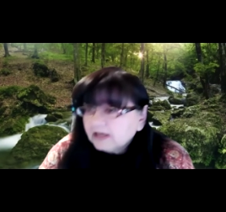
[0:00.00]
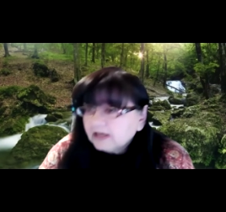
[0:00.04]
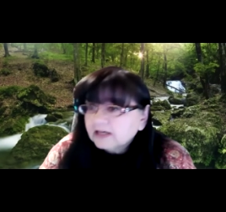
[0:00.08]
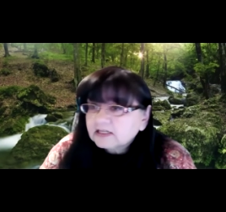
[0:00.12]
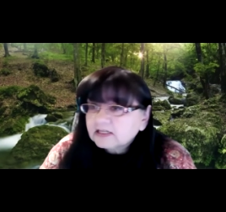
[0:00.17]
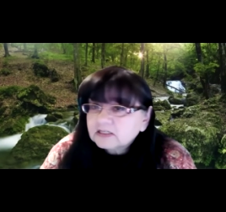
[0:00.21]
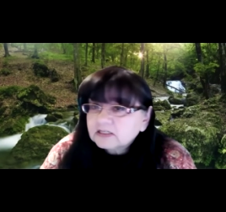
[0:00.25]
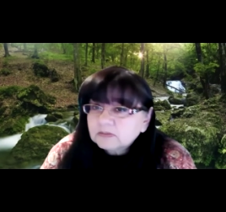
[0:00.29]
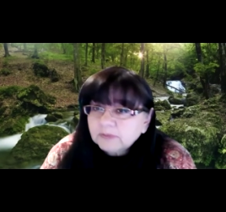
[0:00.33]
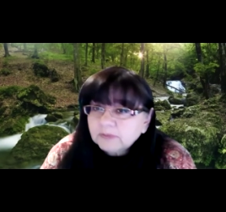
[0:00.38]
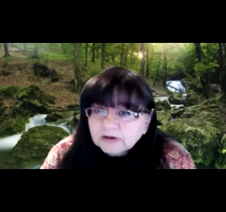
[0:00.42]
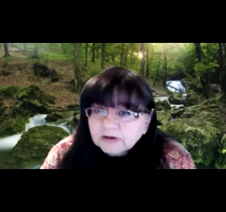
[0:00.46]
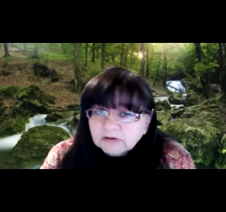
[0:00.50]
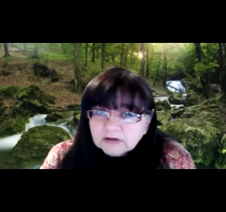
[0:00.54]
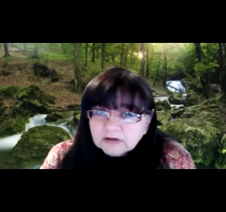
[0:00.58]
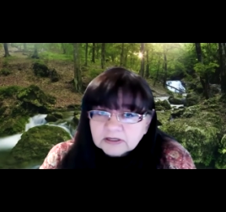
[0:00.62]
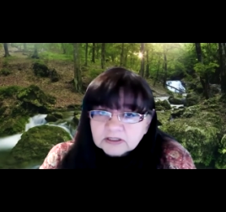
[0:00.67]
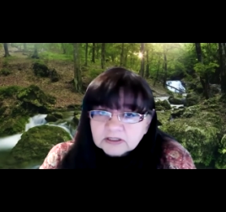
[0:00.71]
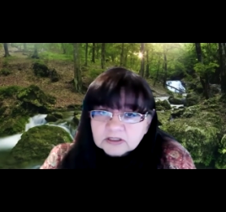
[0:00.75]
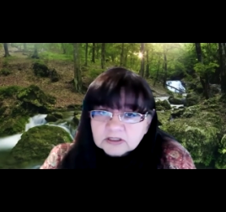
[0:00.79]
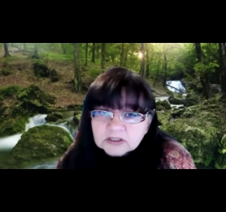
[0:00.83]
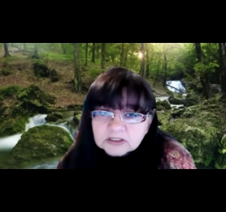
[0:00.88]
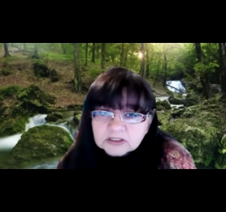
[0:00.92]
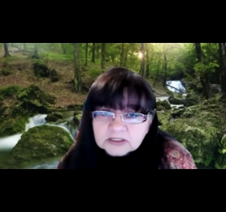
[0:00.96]

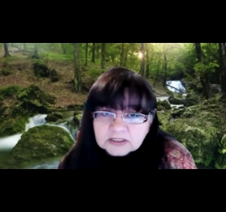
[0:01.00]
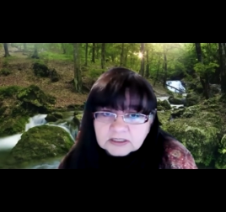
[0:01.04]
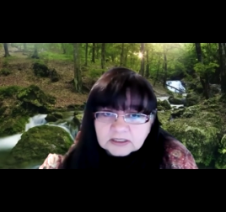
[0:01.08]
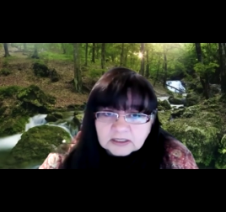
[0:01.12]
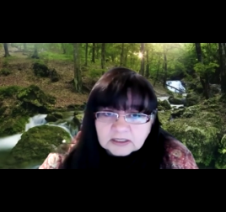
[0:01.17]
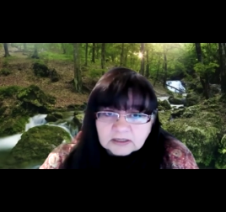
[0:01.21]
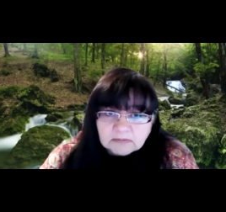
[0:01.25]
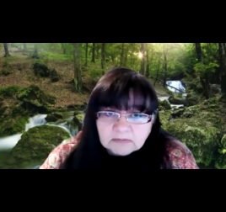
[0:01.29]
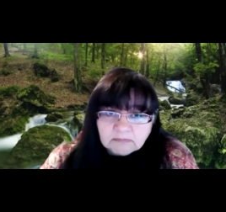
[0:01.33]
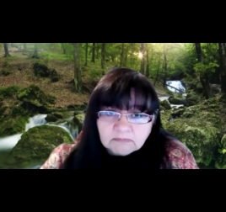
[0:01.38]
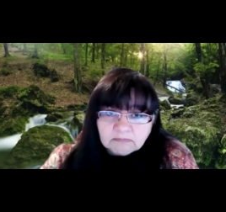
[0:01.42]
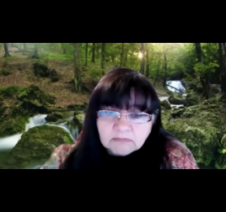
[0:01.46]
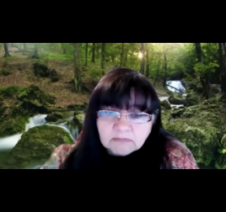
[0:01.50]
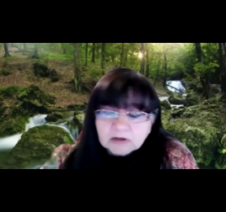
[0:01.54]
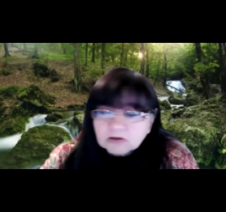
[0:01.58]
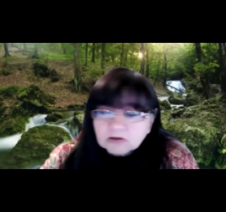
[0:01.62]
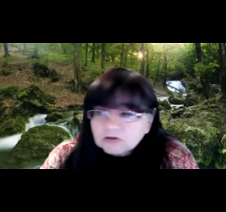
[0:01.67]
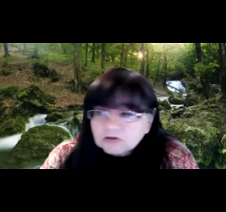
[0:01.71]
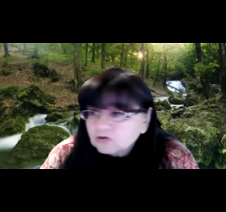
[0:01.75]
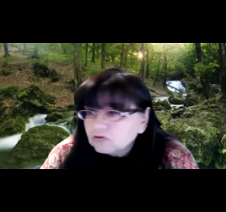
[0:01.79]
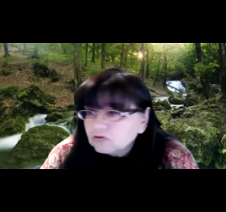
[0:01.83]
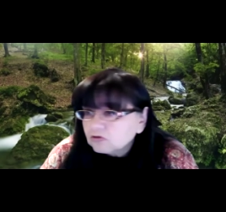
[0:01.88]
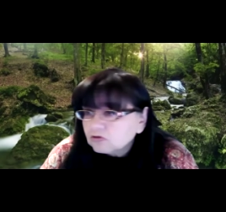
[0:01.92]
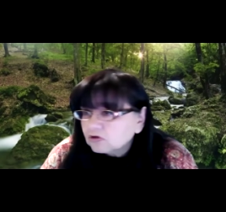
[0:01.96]
experience in
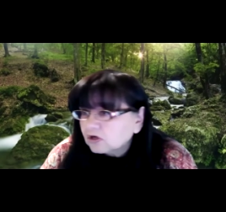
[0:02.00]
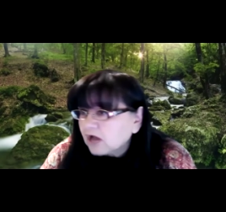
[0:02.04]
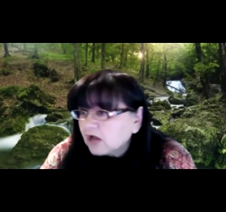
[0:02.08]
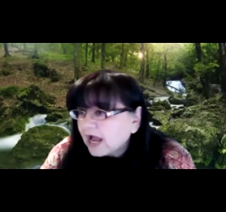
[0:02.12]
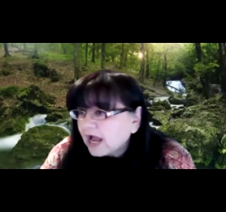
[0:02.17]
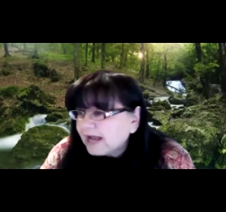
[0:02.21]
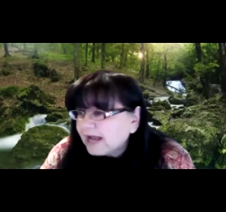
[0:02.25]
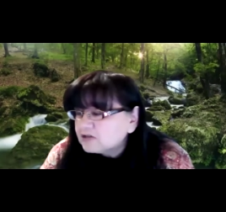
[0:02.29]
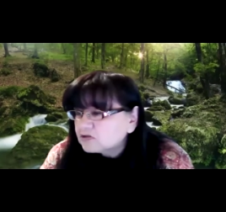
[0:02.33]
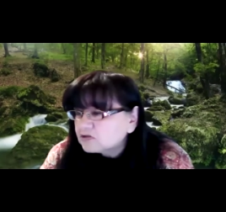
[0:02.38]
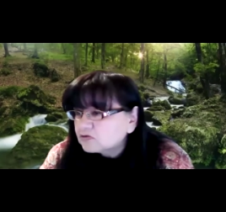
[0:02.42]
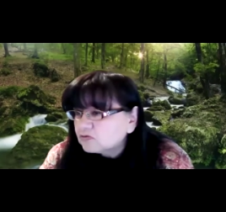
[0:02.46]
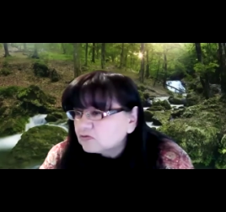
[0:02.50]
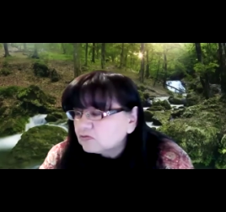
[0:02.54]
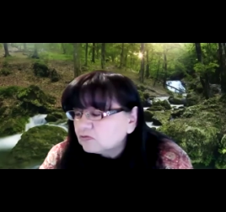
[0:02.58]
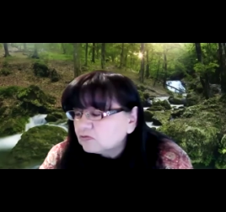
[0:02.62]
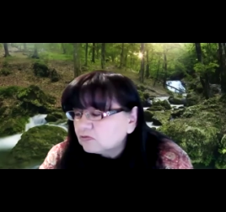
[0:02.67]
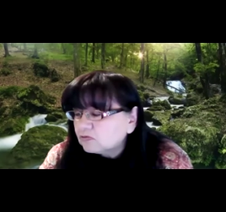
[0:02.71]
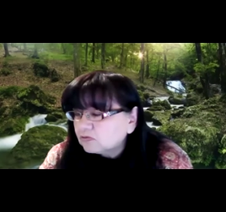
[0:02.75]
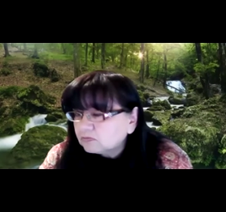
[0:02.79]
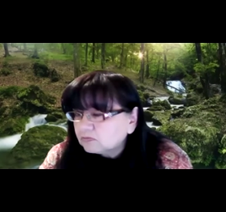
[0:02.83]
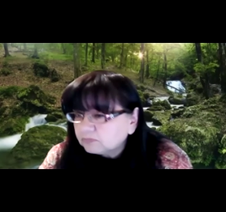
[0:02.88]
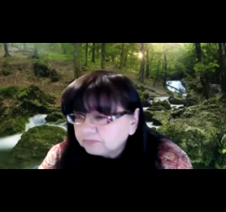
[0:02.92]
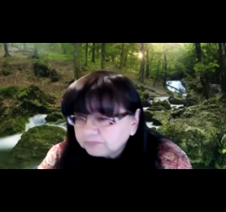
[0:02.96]
middle school or high
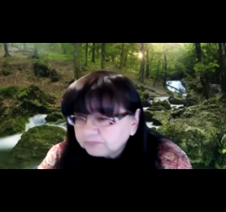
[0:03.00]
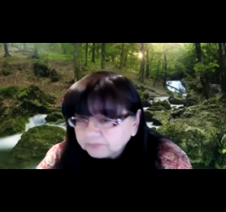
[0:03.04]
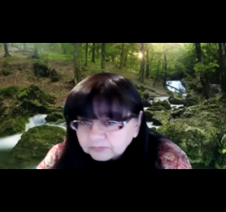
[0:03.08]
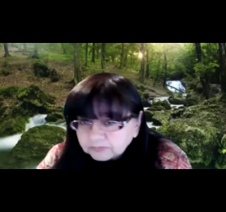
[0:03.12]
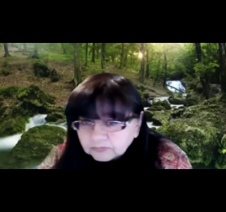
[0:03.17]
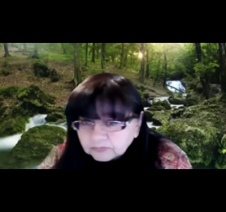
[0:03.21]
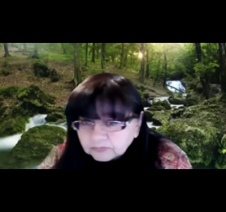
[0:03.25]
school,